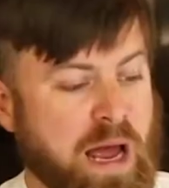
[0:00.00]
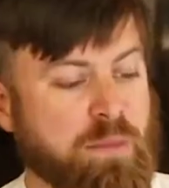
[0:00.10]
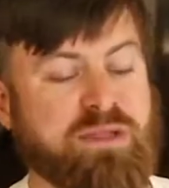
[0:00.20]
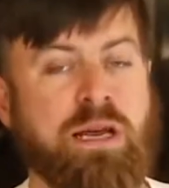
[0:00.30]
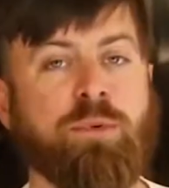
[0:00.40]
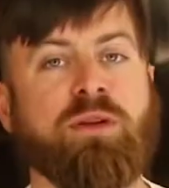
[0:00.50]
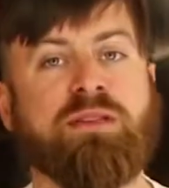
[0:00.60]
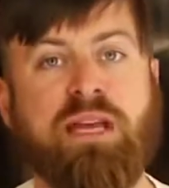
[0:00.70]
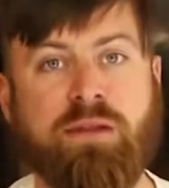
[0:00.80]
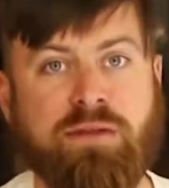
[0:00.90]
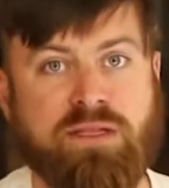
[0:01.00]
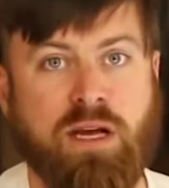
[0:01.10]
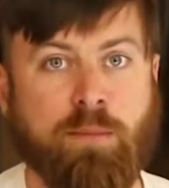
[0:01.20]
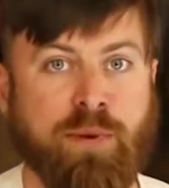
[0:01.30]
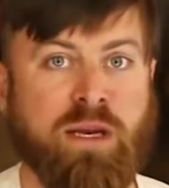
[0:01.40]
I was able to take this
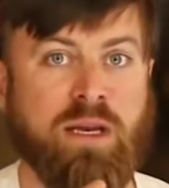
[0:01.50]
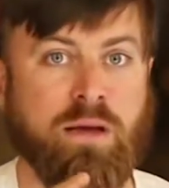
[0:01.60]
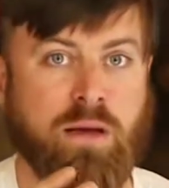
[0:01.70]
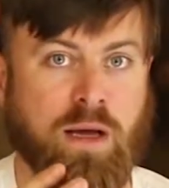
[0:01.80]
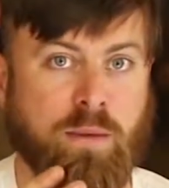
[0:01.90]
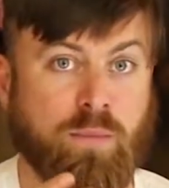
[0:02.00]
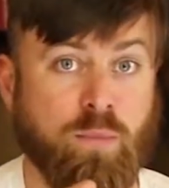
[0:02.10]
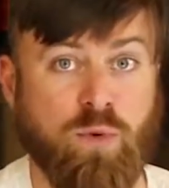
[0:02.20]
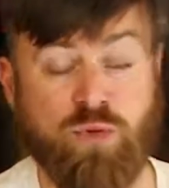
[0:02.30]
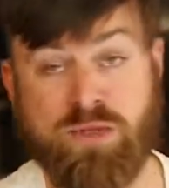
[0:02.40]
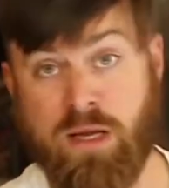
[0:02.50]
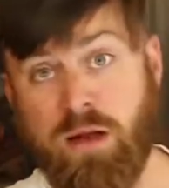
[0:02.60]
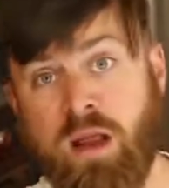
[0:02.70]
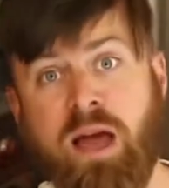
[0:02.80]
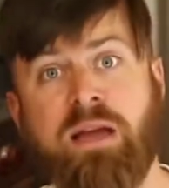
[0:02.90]
company, which was a
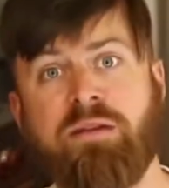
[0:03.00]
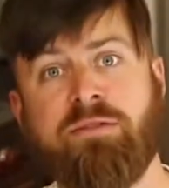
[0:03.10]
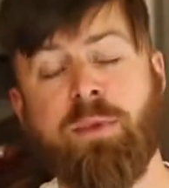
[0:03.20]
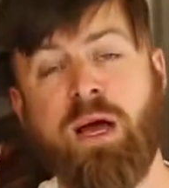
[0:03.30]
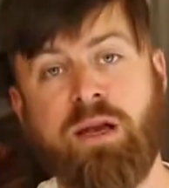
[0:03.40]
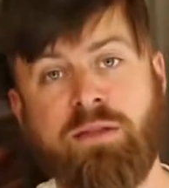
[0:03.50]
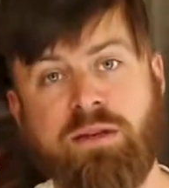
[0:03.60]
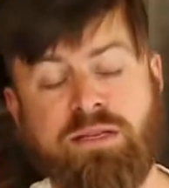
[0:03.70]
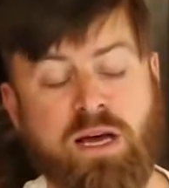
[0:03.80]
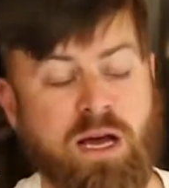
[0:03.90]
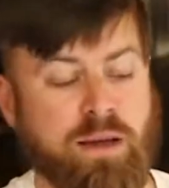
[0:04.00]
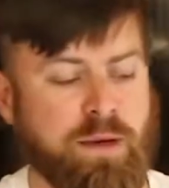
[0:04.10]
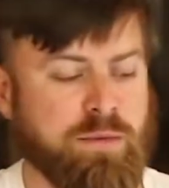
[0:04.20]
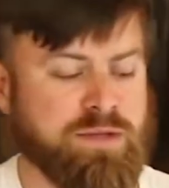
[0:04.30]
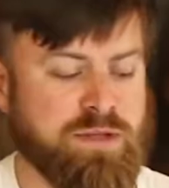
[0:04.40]
client of mine at the time,
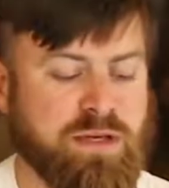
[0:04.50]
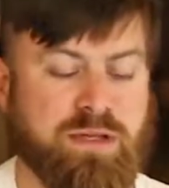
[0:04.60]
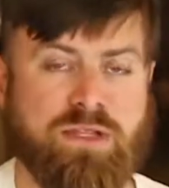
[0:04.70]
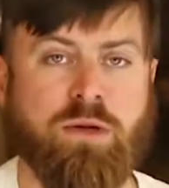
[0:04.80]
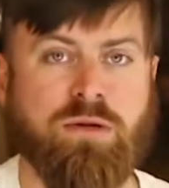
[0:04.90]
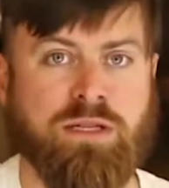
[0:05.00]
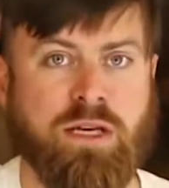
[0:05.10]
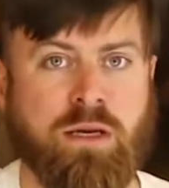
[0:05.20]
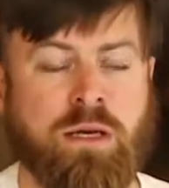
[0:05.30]
I was just consulting,